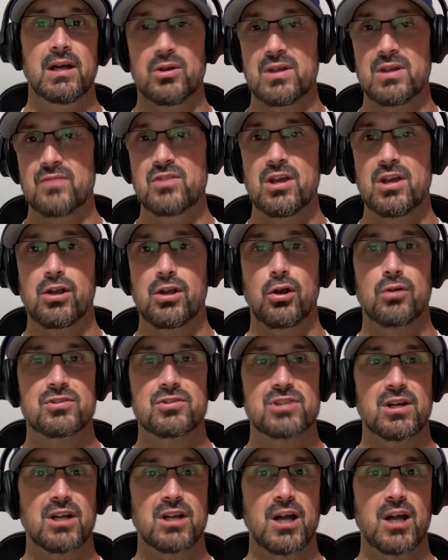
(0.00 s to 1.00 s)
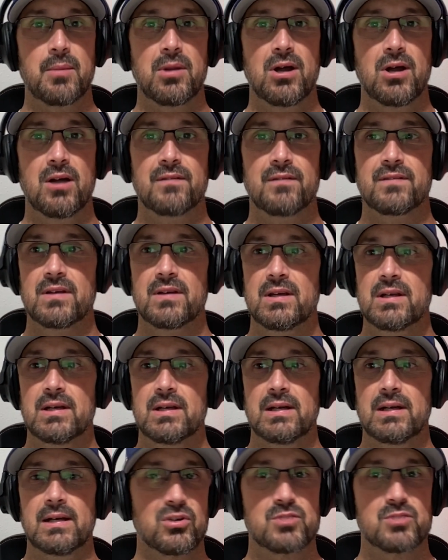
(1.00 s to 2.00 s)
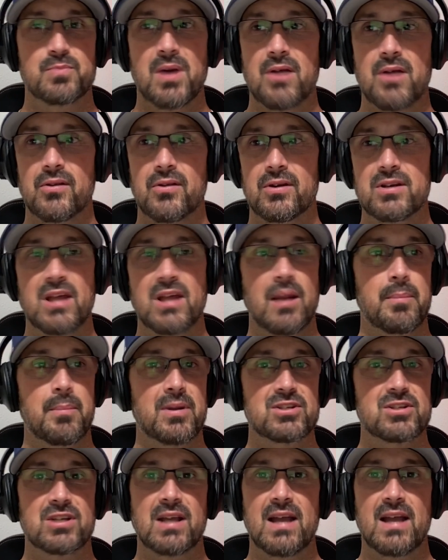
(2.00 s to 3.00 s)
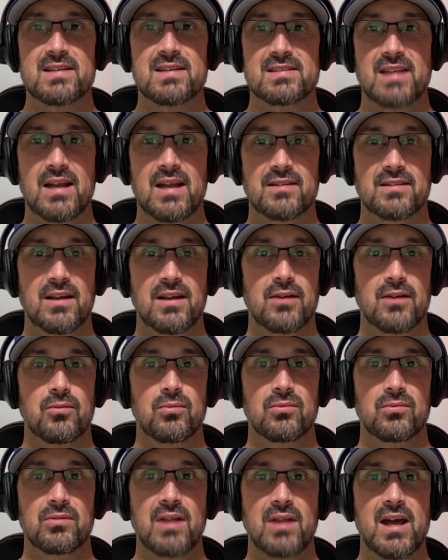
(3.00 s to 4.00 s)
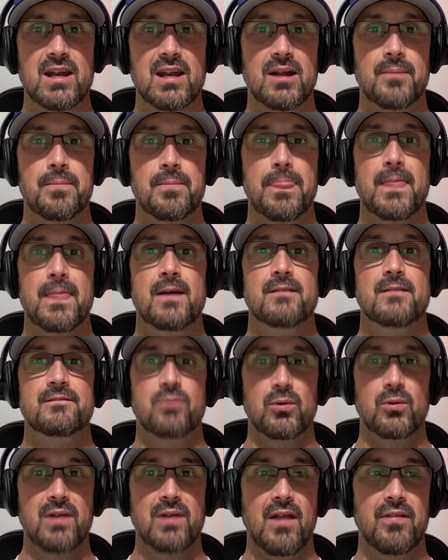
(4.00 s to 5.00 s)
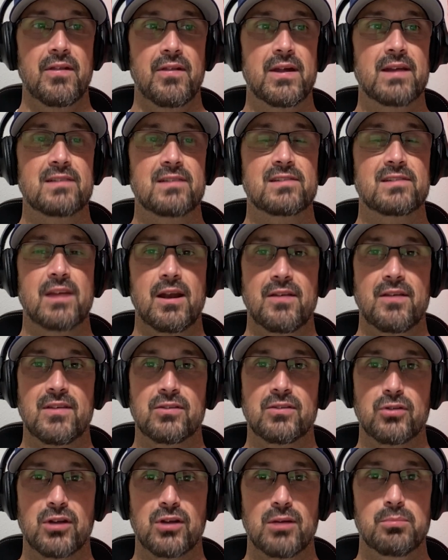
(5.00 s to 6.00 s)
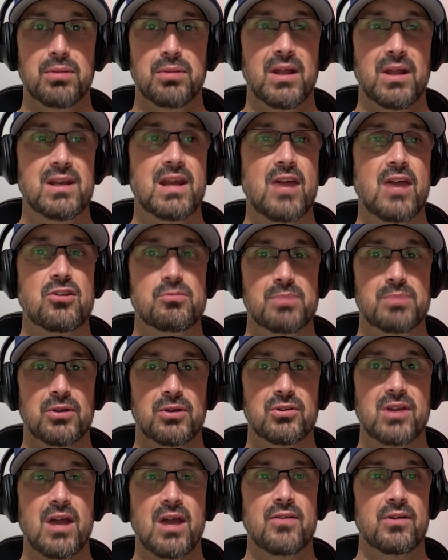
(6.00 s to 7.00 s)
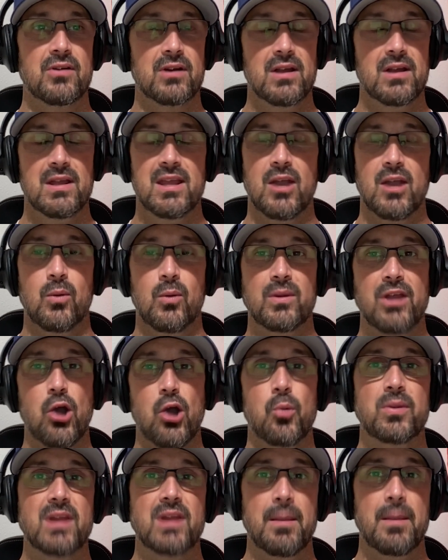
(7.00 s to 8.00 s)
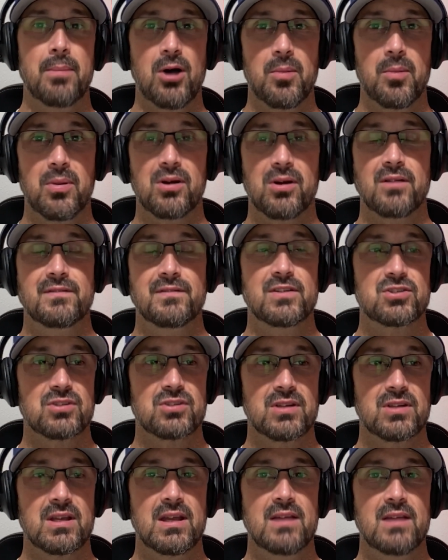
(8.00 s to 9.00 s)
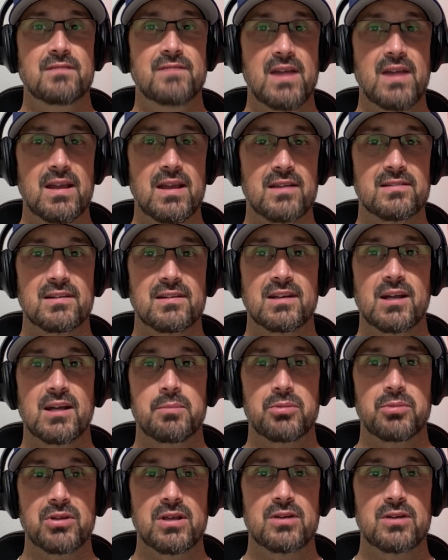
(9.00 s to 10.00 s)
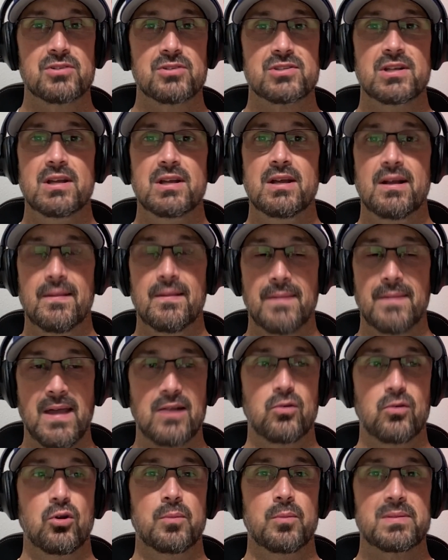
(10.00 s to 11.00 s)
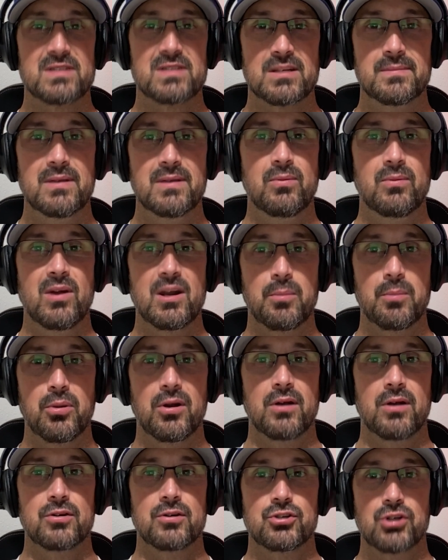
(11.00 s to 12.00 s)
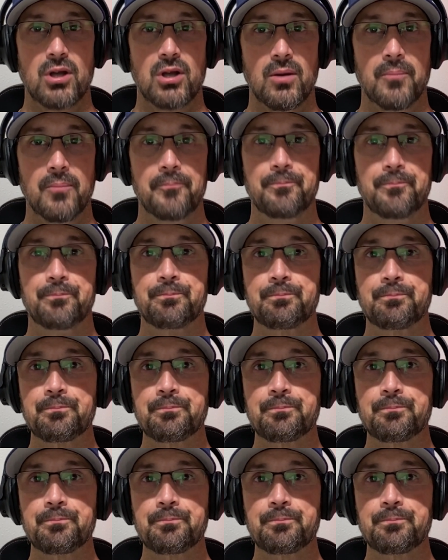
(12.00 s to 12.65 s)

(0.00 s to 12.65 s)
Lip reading: You have Nick Kurtz there coming off. Lawrence Butler. You got a bunch of guys in that entire lineup for the Athletics that I think they're going to blend together, build together. And when they open that ballpark officially in Vegas in a couple of years, that group is going to be ready to put on a show.